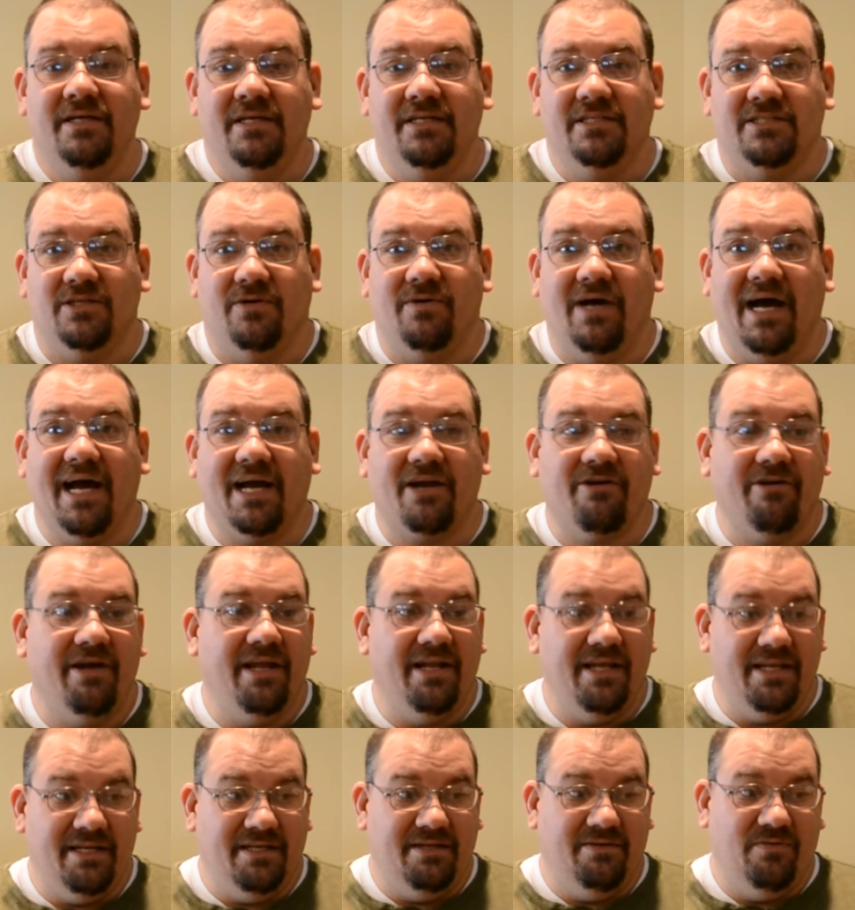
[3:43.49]
So I
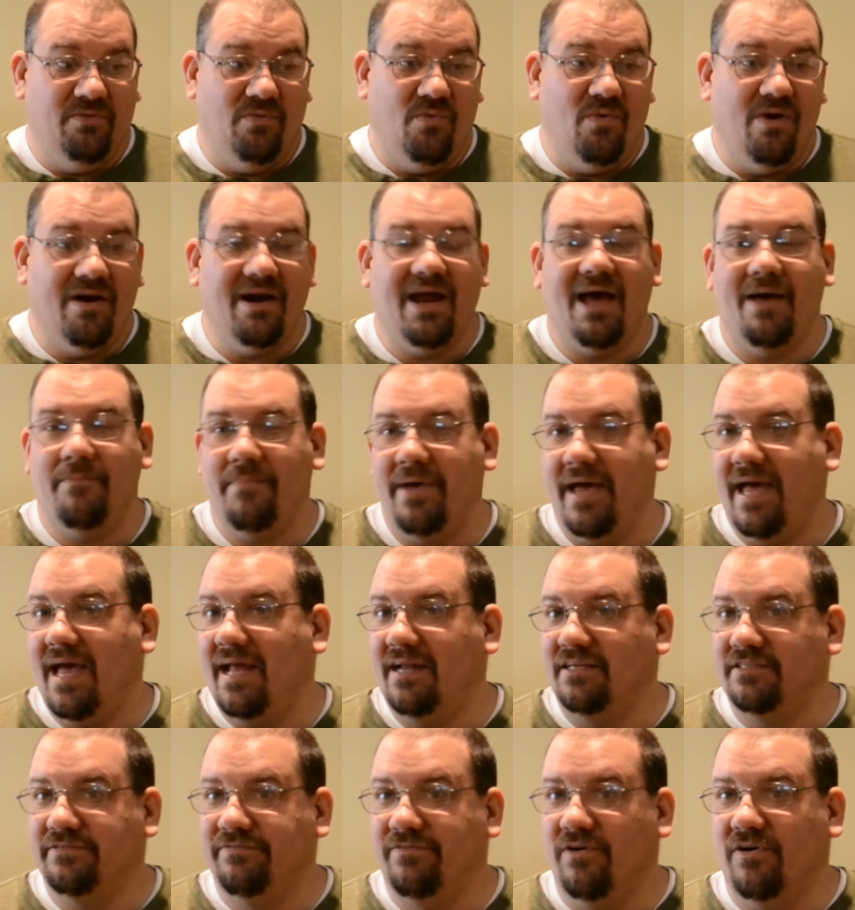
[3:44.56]
credit where I'm at
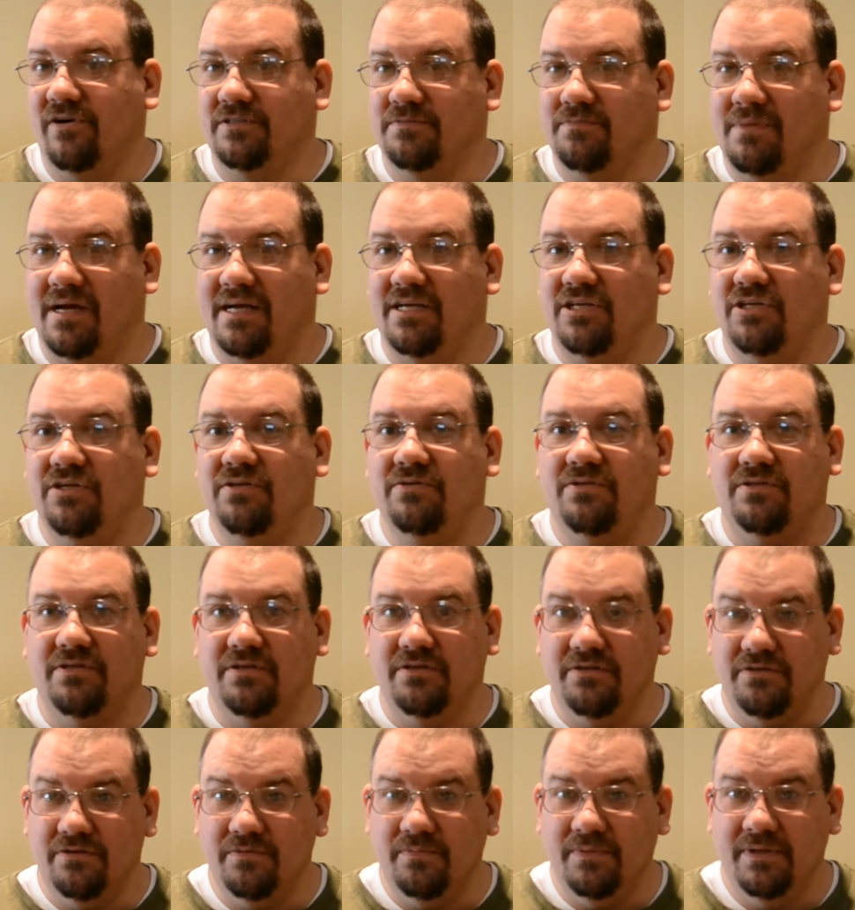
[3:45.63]
as far as my
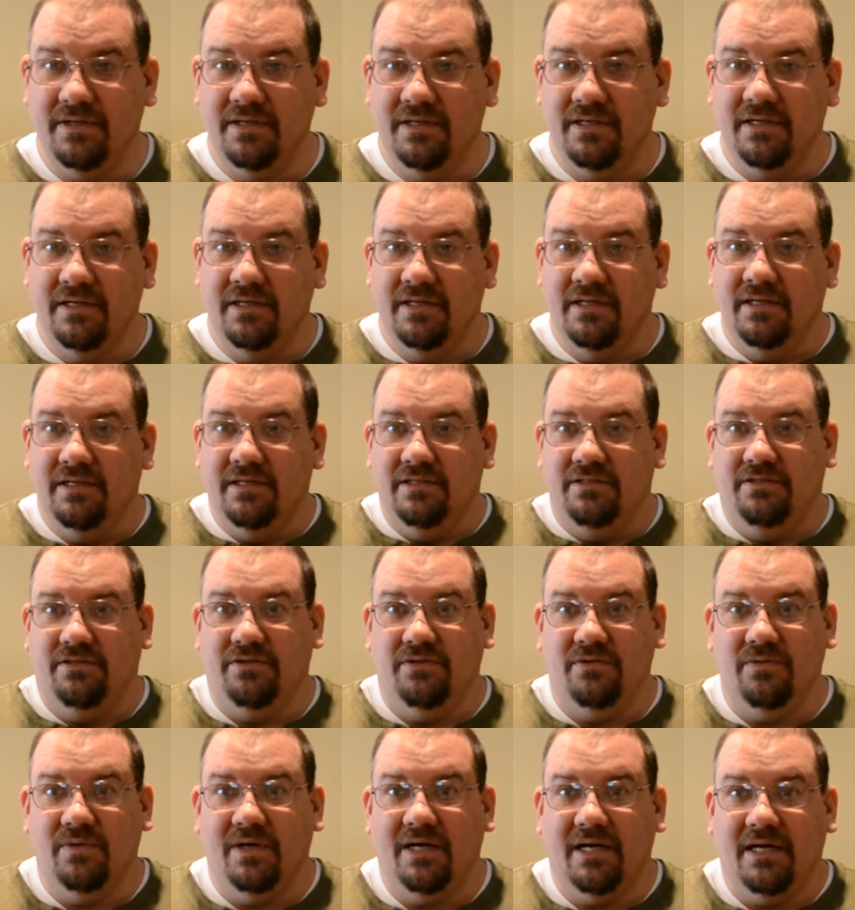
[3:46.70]
YouTube
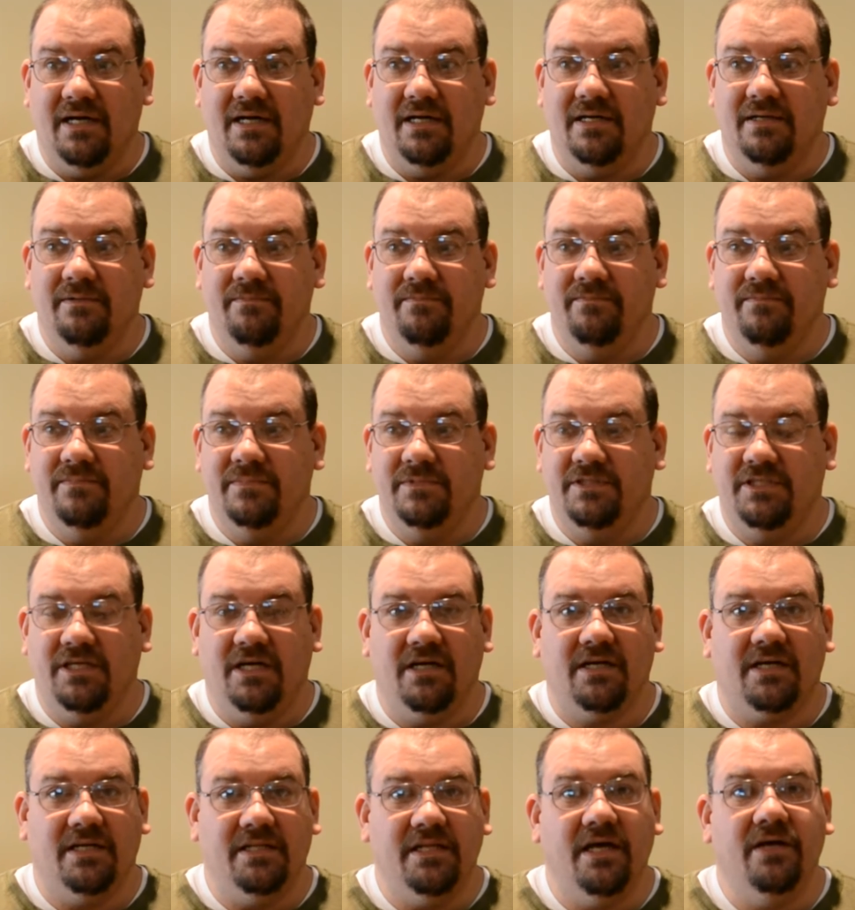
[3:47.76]
to
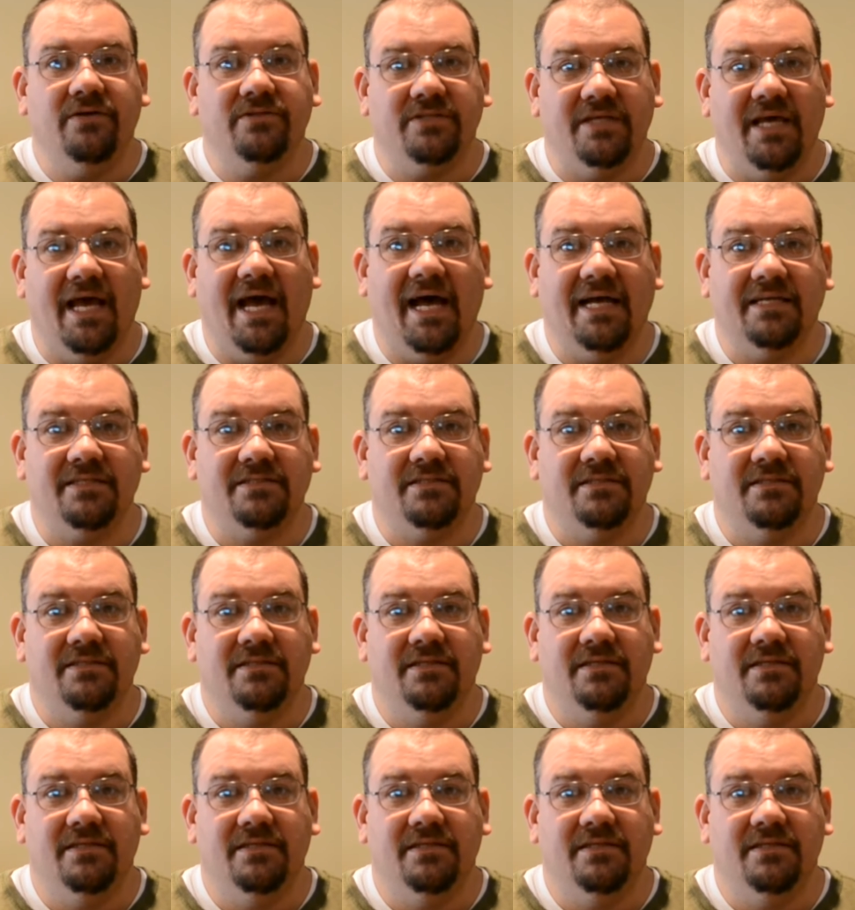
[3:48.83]
Chuck and those guys.